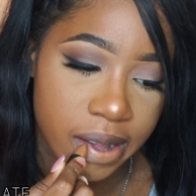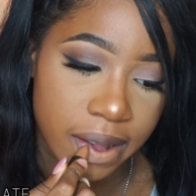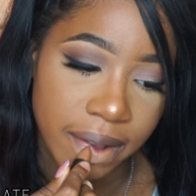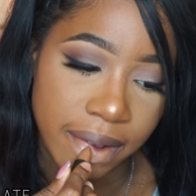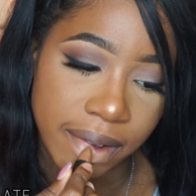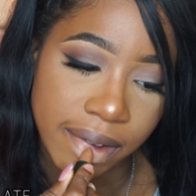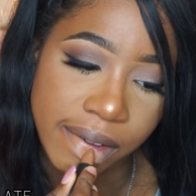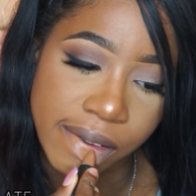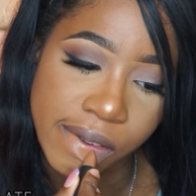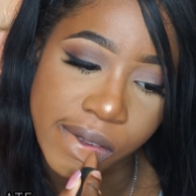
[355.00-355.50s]

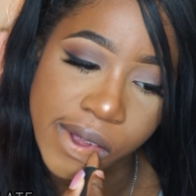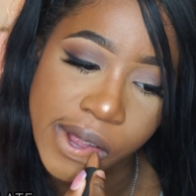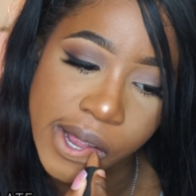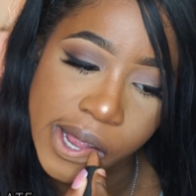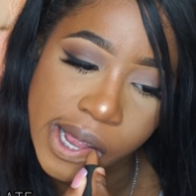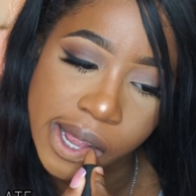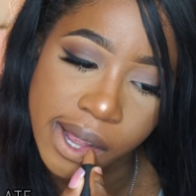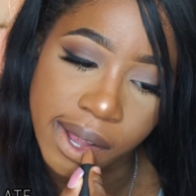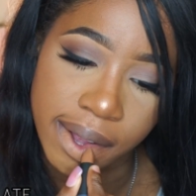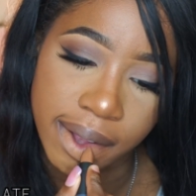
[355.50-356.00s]

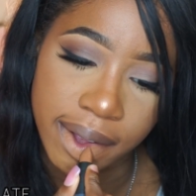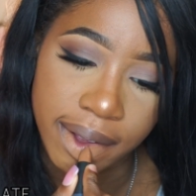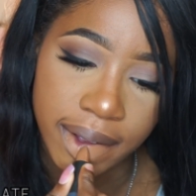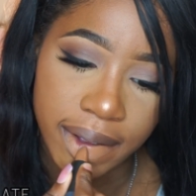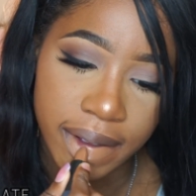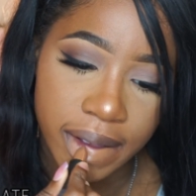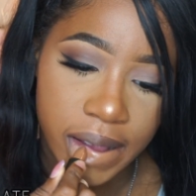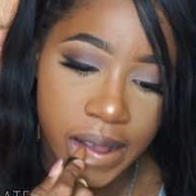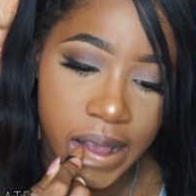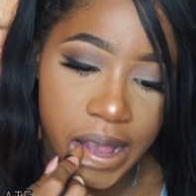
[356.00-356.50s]

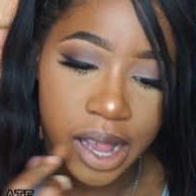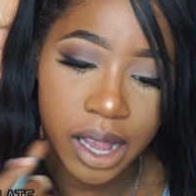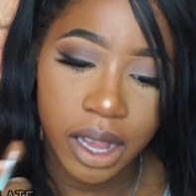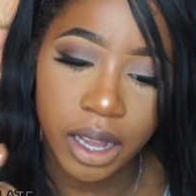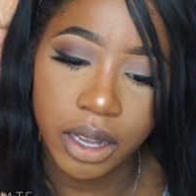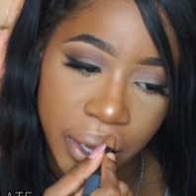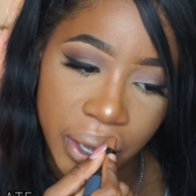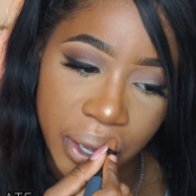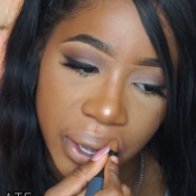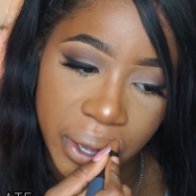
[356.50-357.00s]

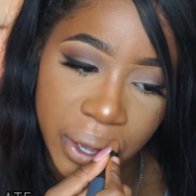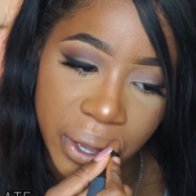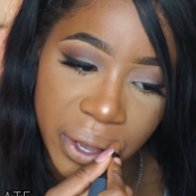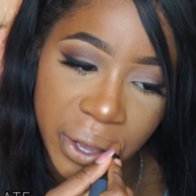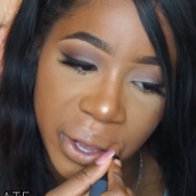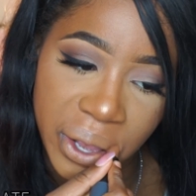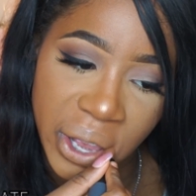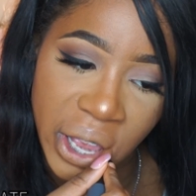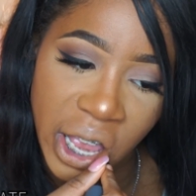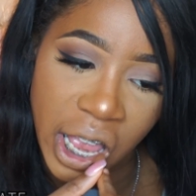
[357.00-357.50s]

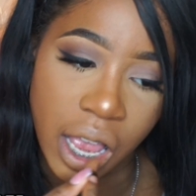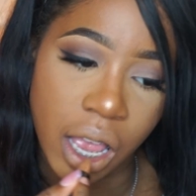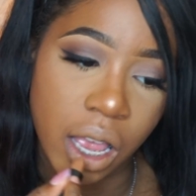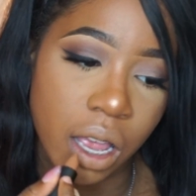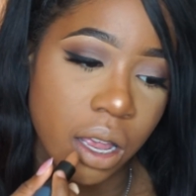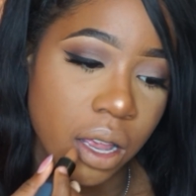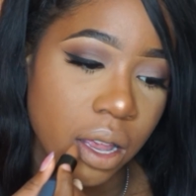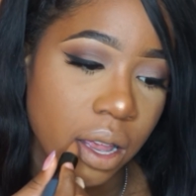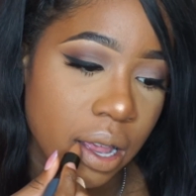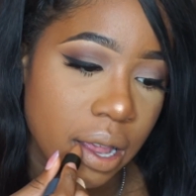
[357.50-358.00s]

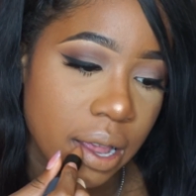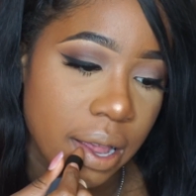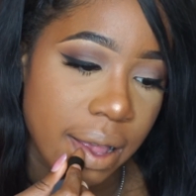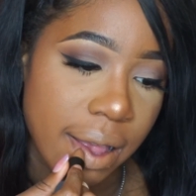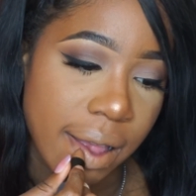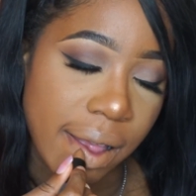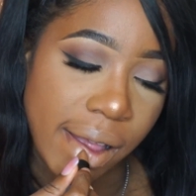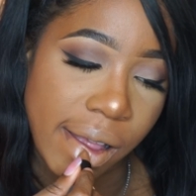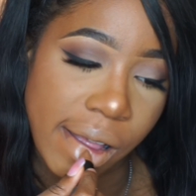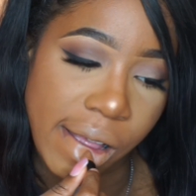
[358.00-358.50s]

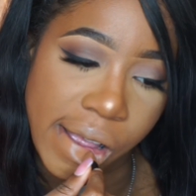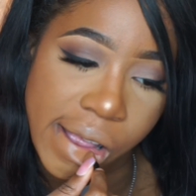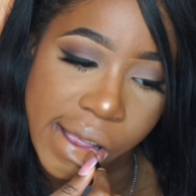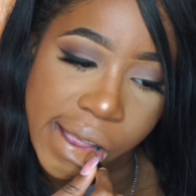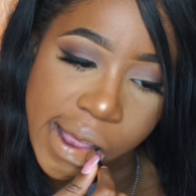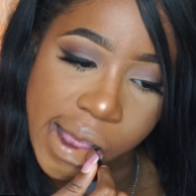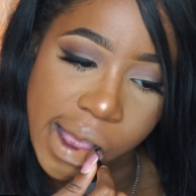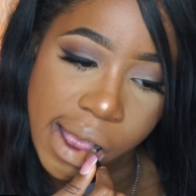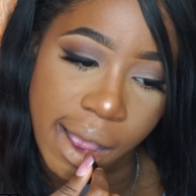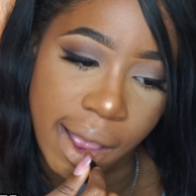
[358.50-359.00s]

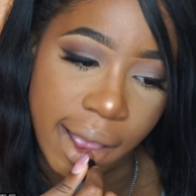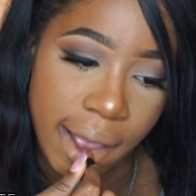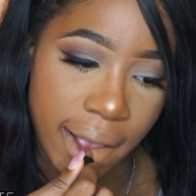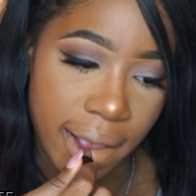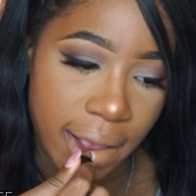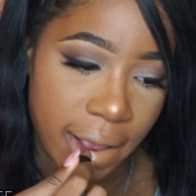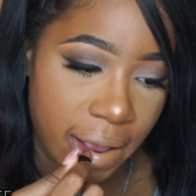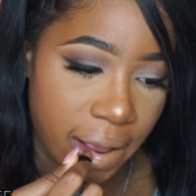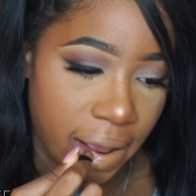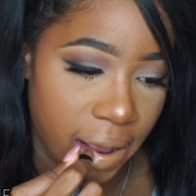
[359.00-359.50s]

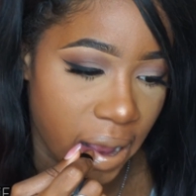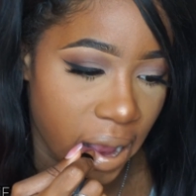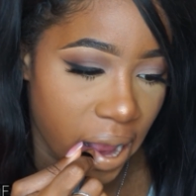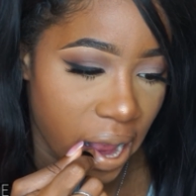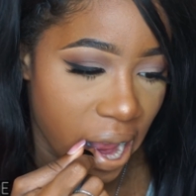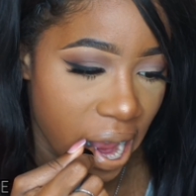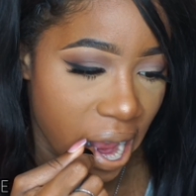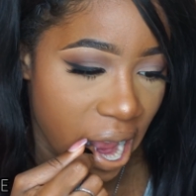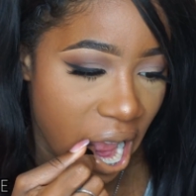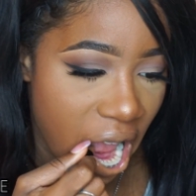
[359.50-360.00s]

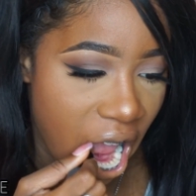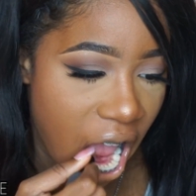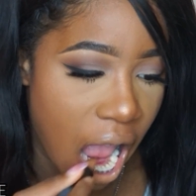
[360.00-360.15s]
No one is speaking in this clip.